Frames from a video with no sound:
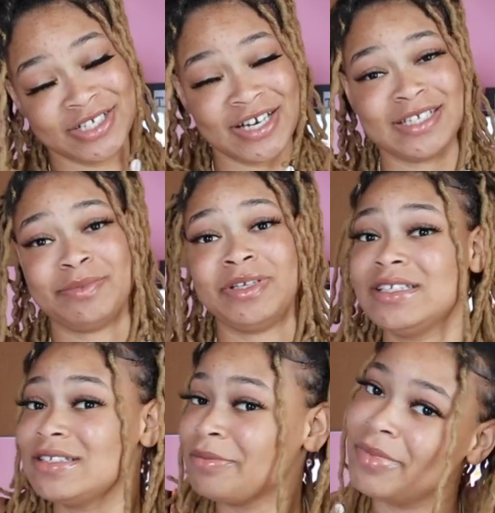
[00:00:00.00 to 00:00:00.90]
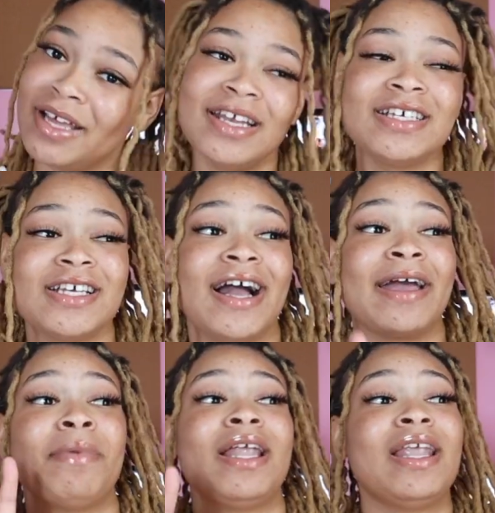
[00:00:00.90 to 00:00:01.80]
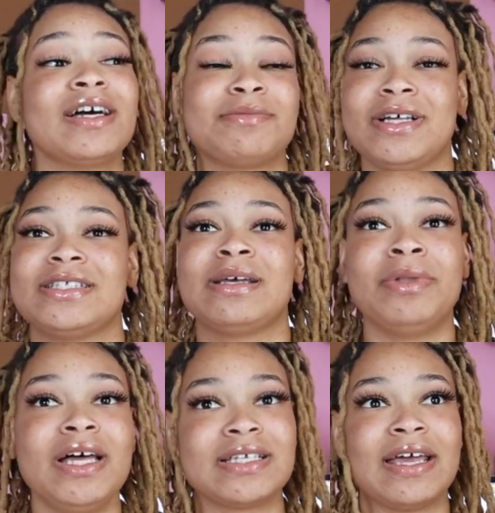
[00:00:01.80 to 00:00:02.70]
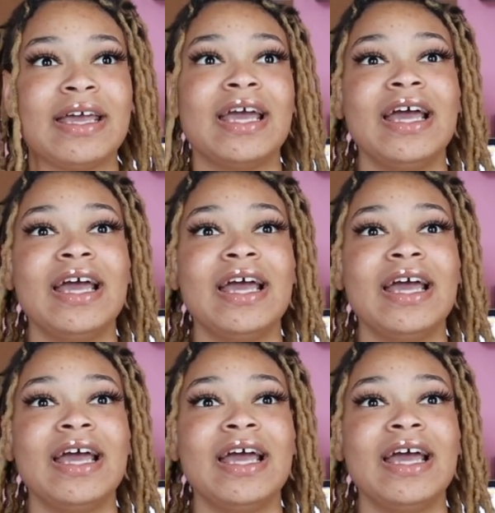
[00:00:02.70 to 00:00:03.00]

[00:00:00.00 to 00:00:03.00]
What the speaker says: Should I spend this money? Should I get my locks? Blase, blase.